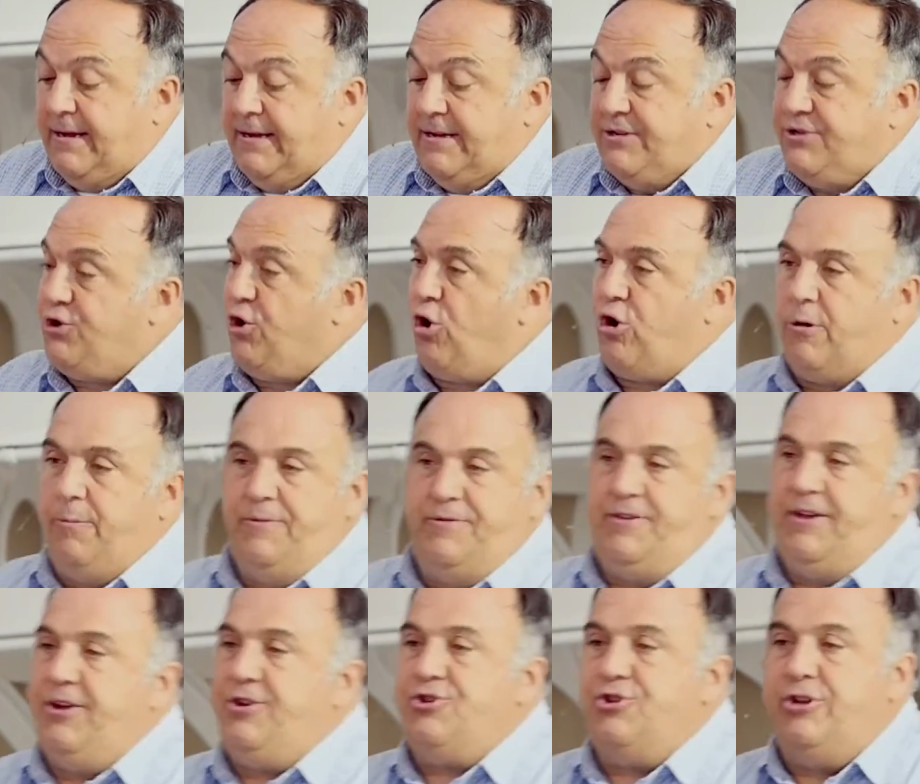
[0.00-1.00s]

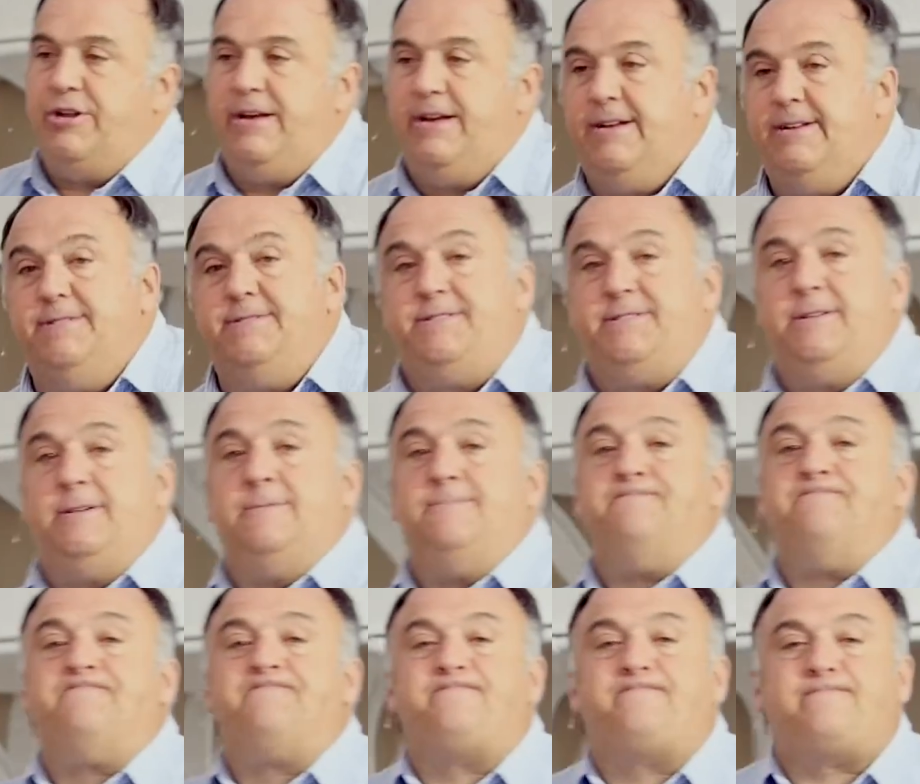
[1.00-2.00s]
Circumcision is
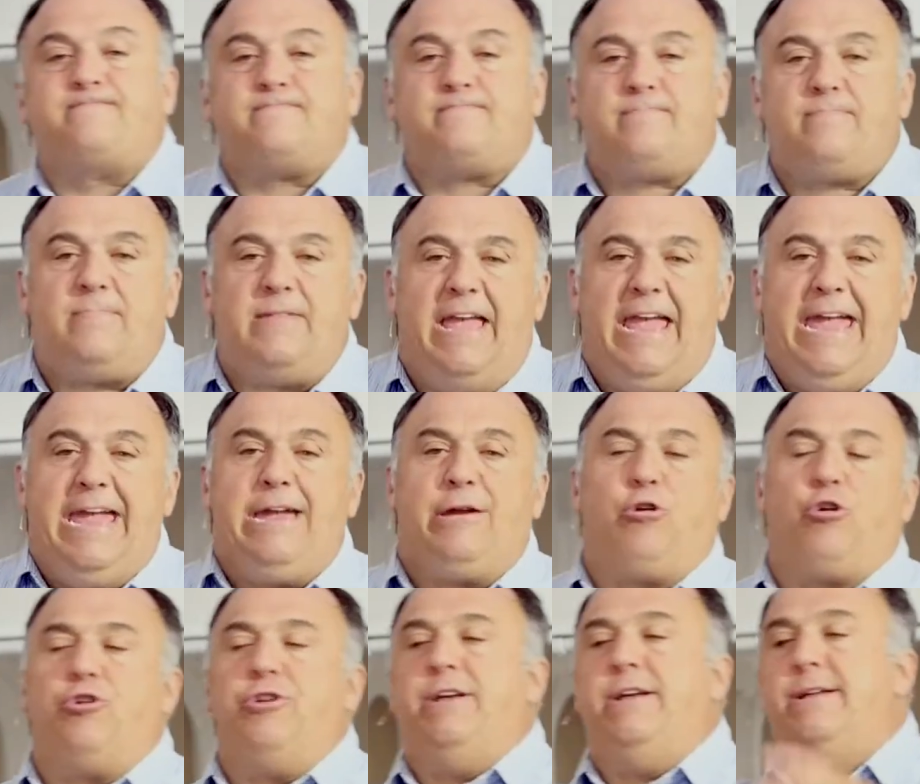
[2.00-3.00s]

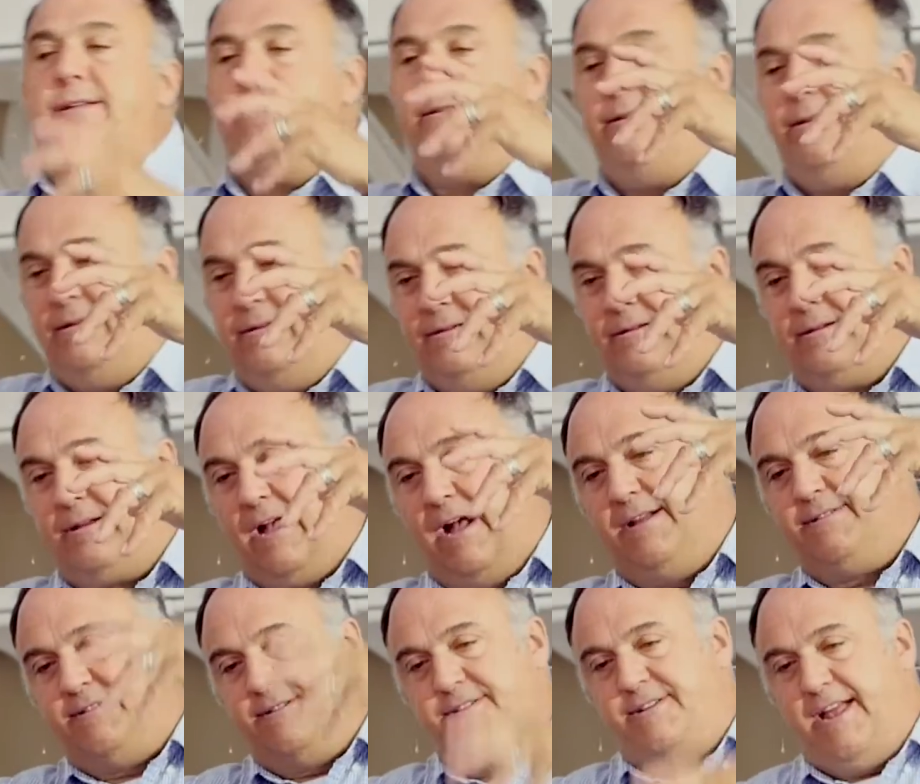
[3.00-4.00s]
anchored in
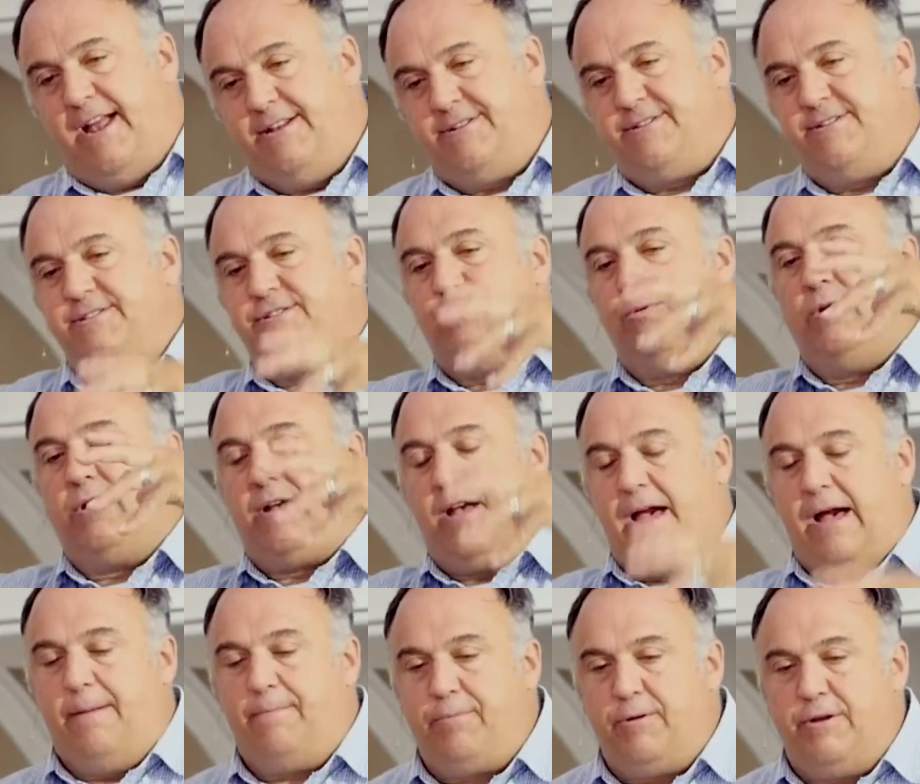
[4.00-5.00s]
God's intentions to
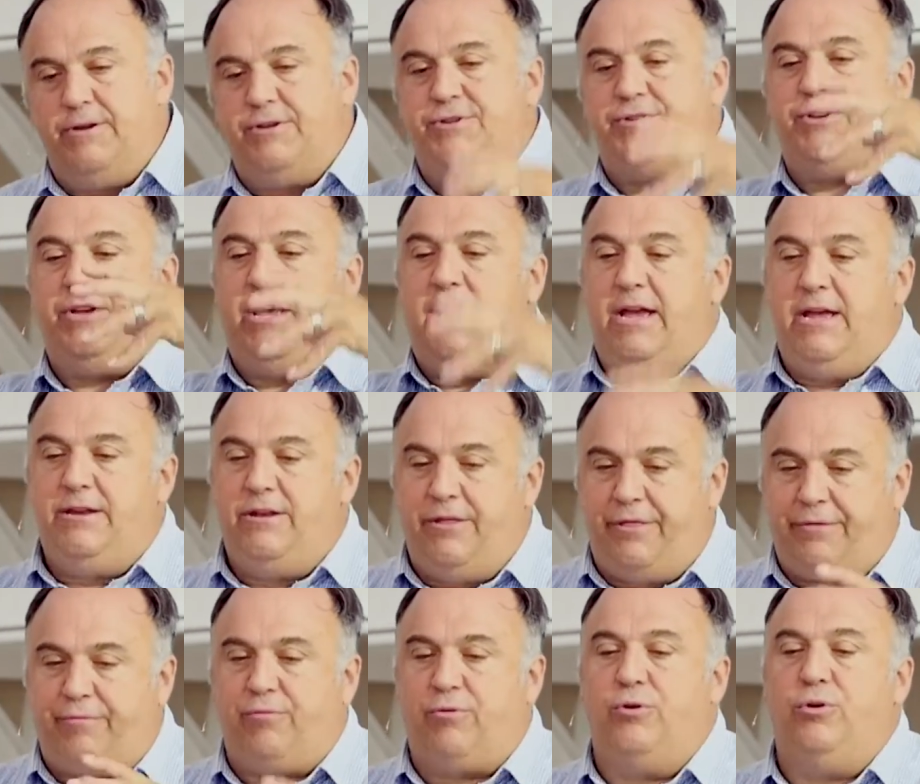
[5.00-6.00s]
accomplish in and
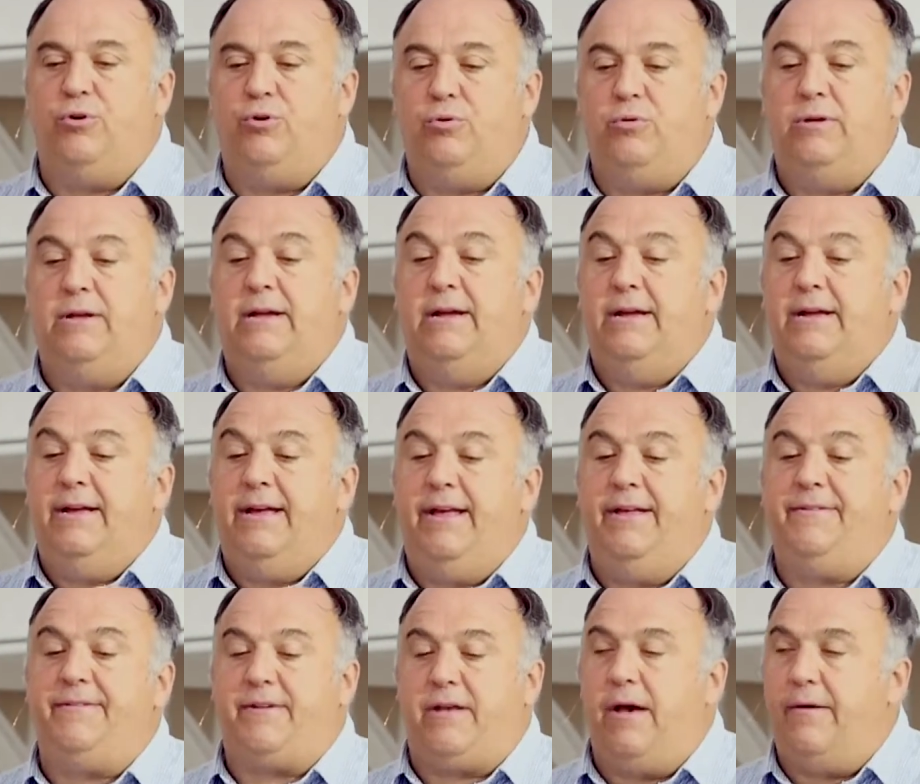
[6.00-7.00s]
through
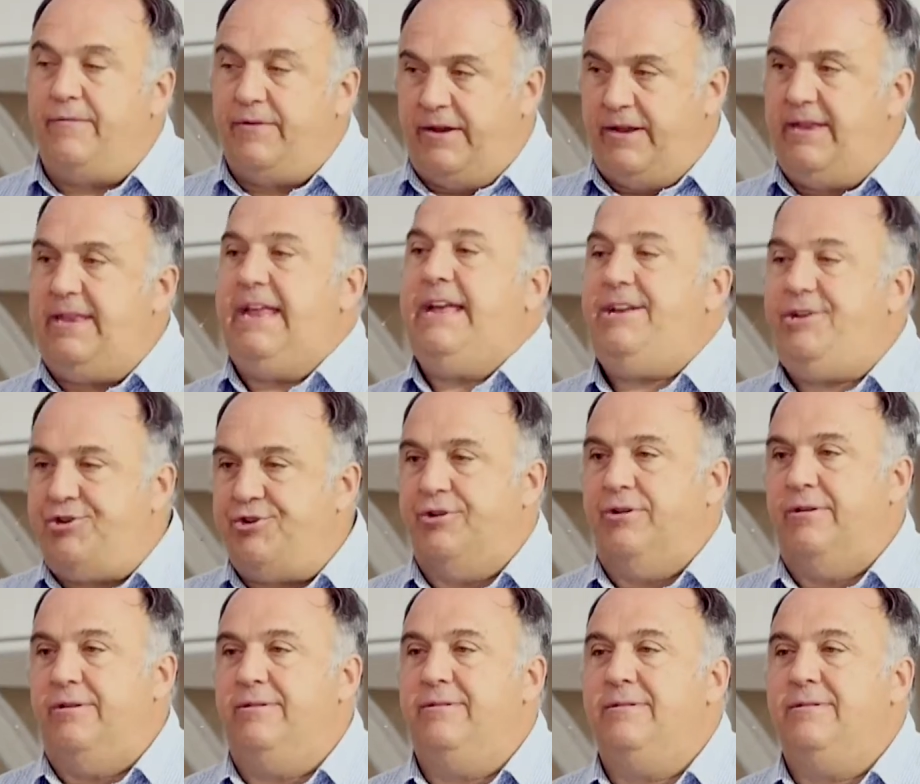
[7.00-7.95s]
his covenant nation.